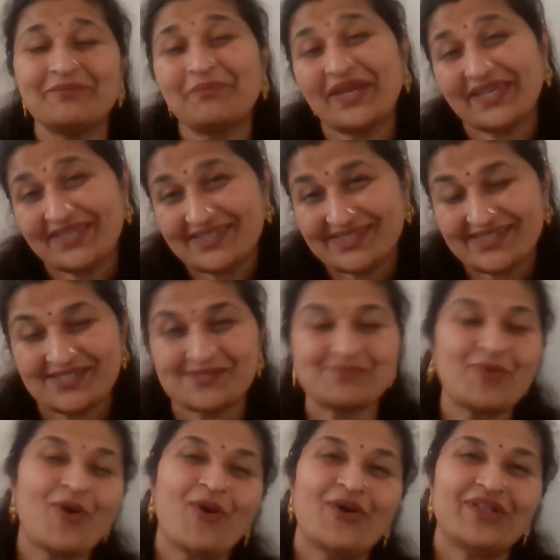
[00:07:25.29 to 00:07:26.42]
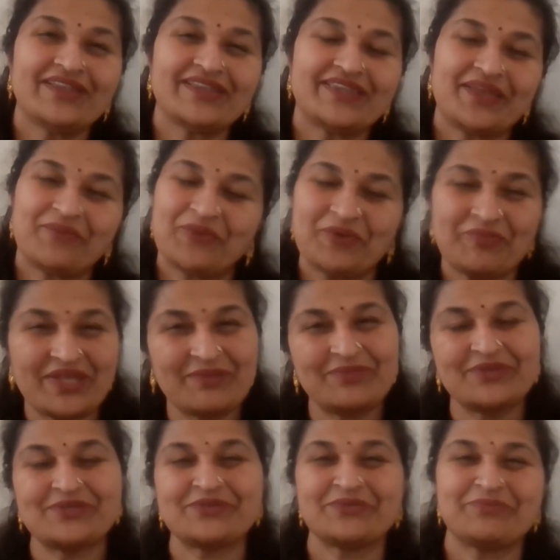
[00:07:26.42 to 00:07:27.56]
my kids are small, they won't be
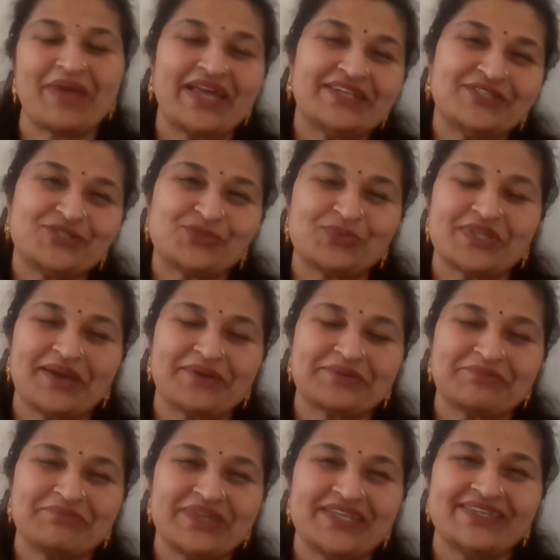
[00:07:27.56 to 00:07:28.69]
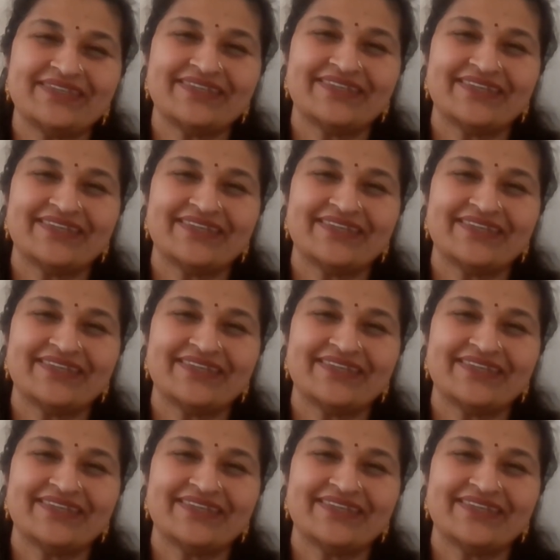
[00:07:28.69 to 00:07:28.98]
able to manage without me,